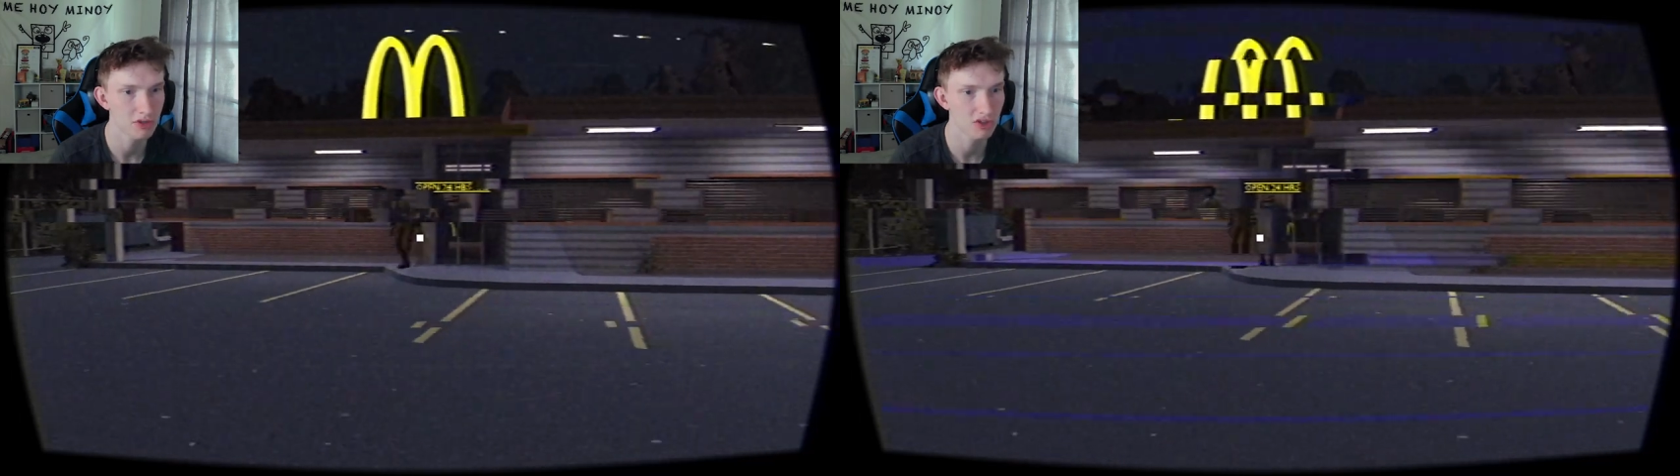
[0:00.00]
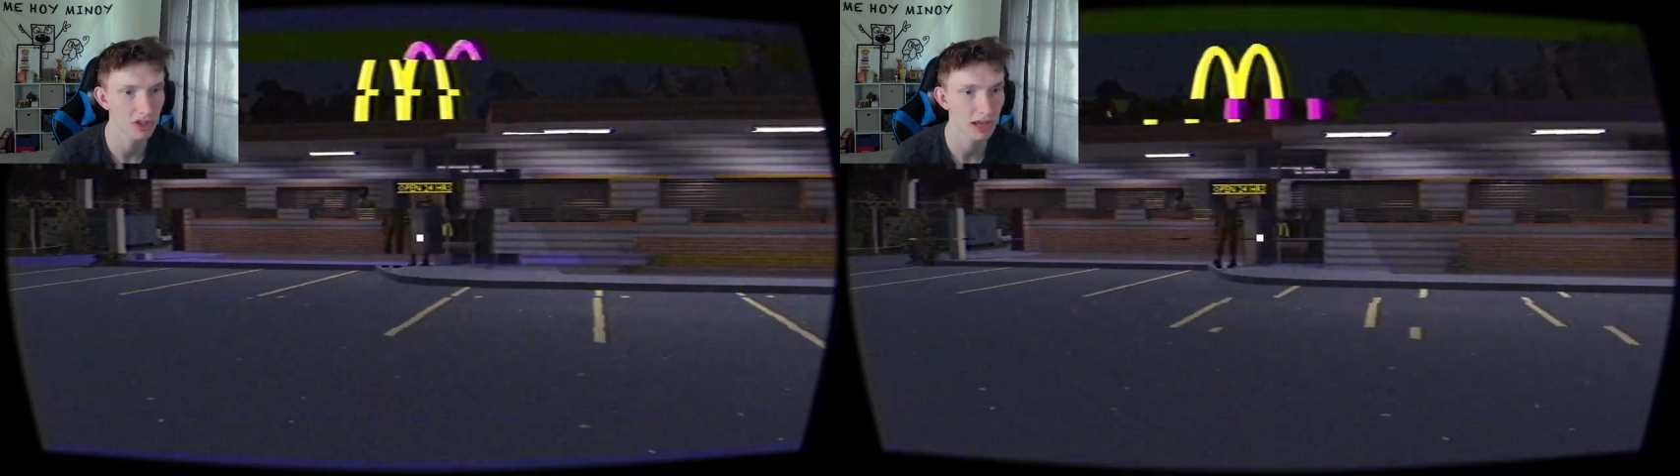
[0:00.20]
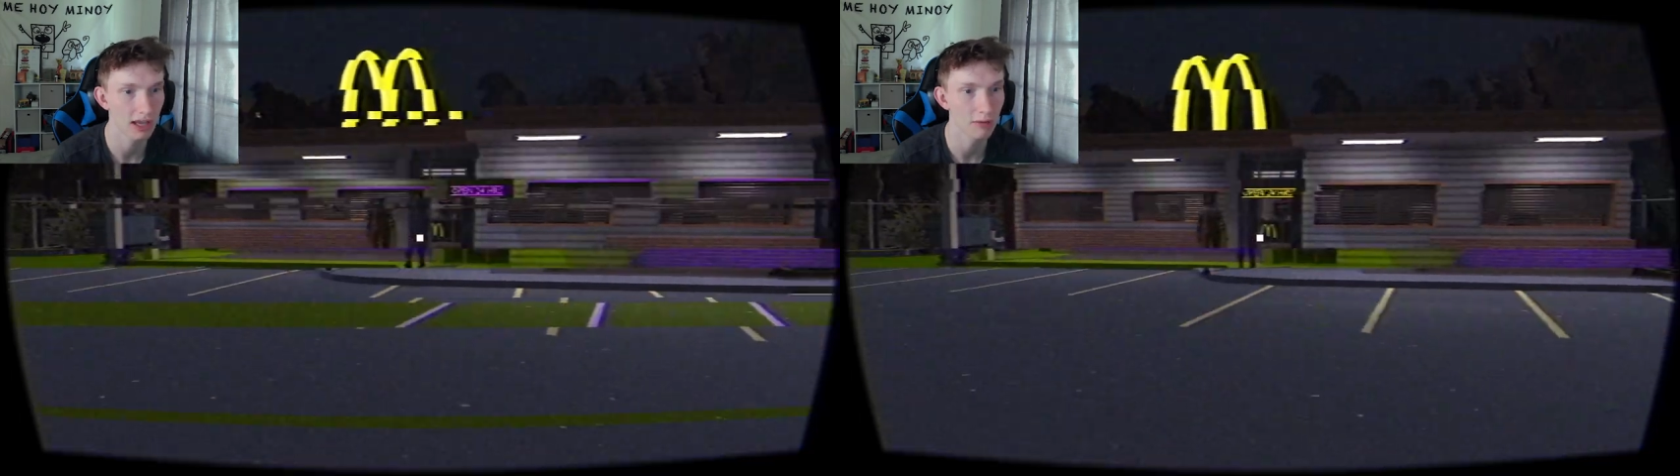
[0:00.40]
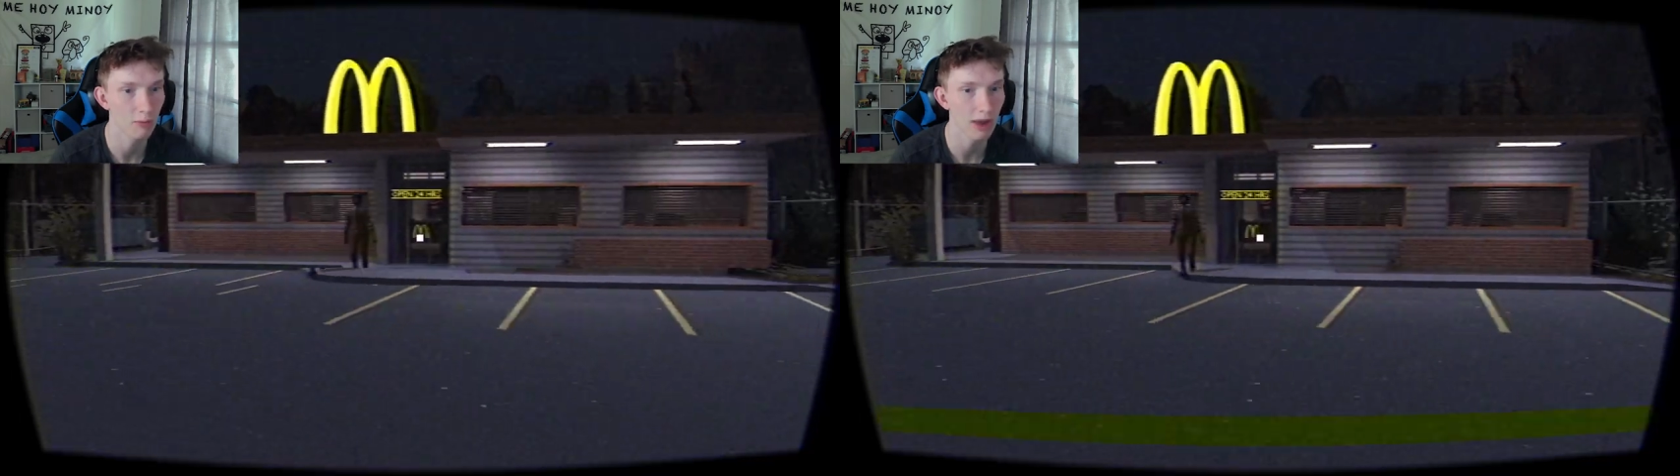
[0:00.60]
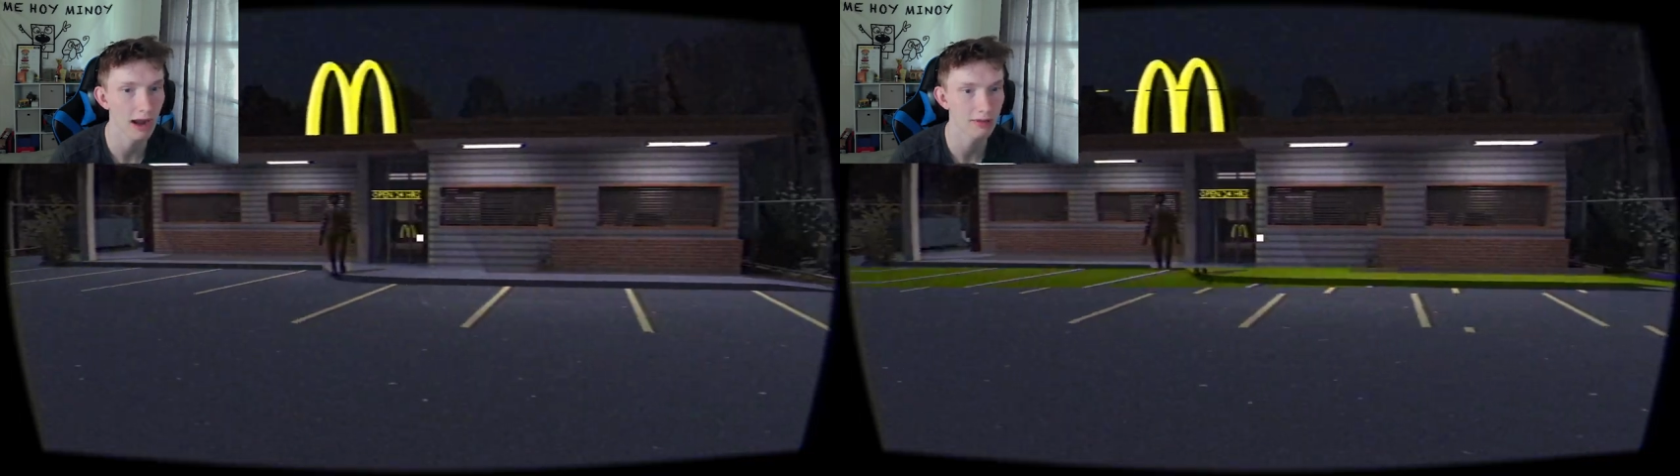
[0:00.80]
just
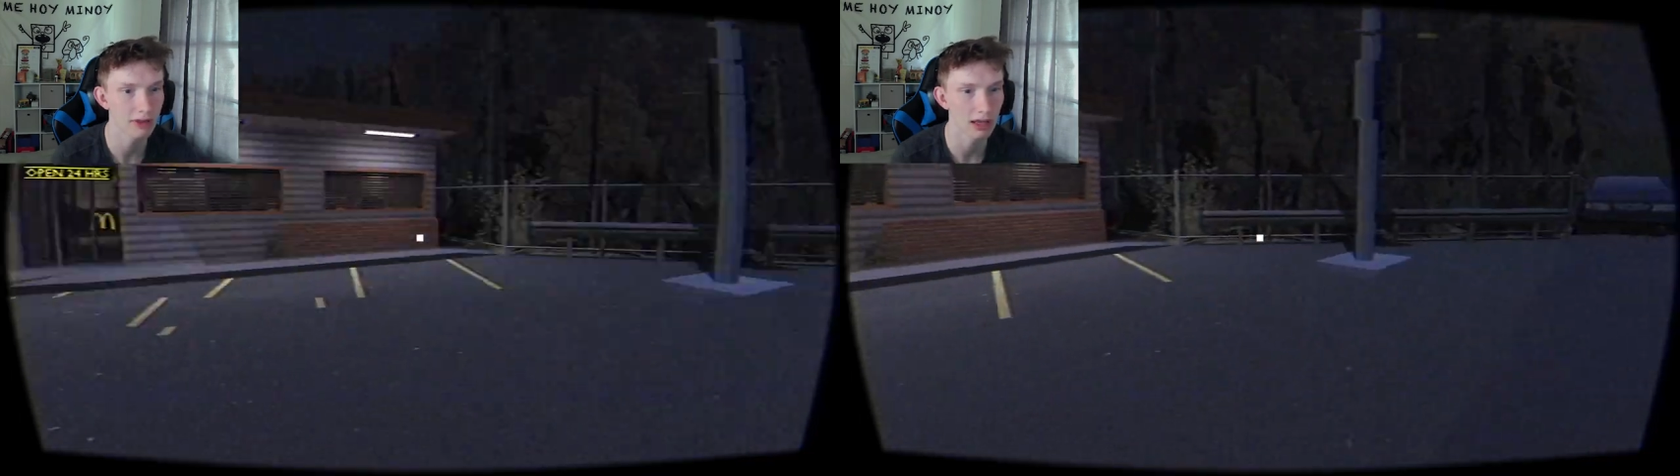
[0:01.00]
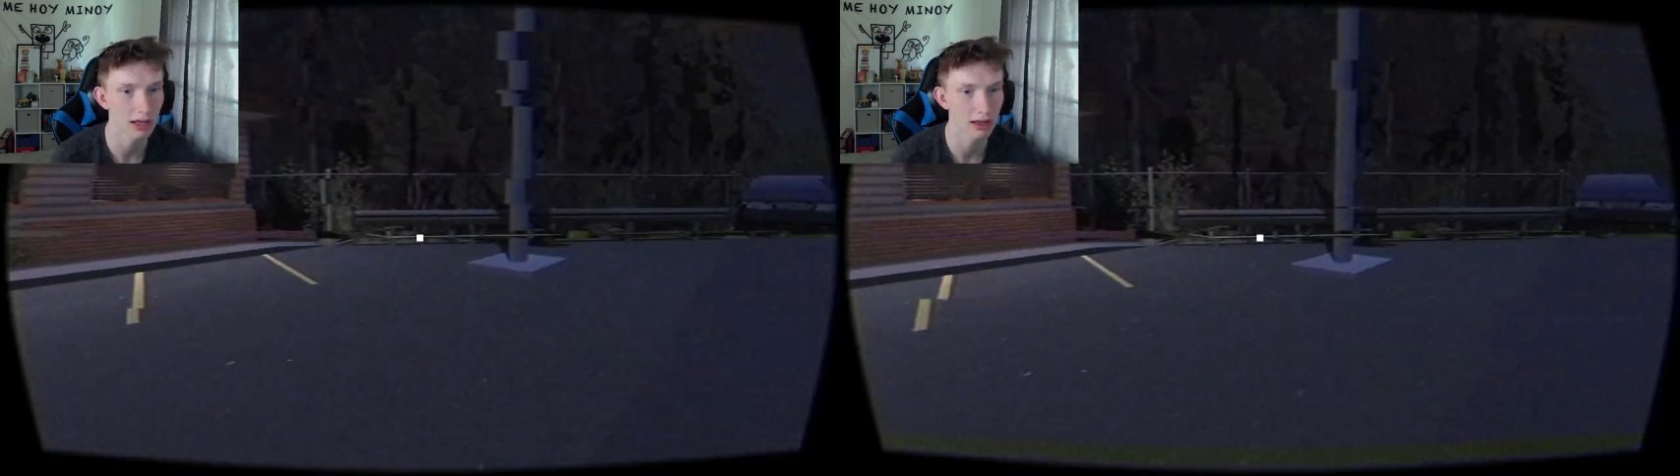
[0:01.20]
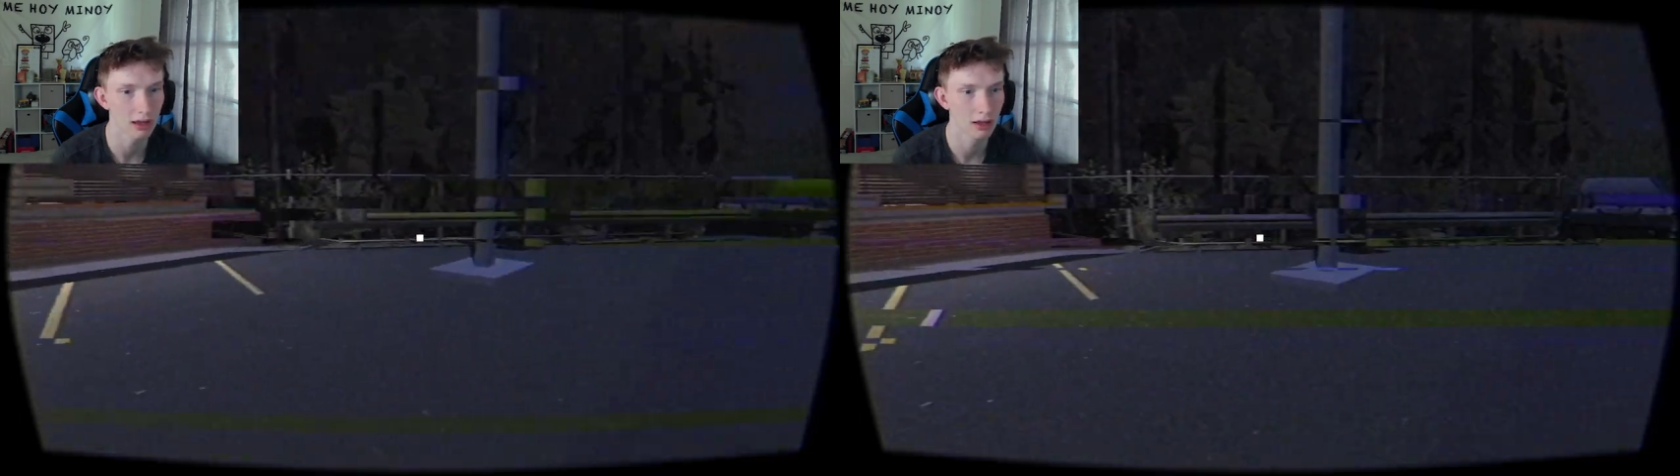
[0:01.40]
right out the gate.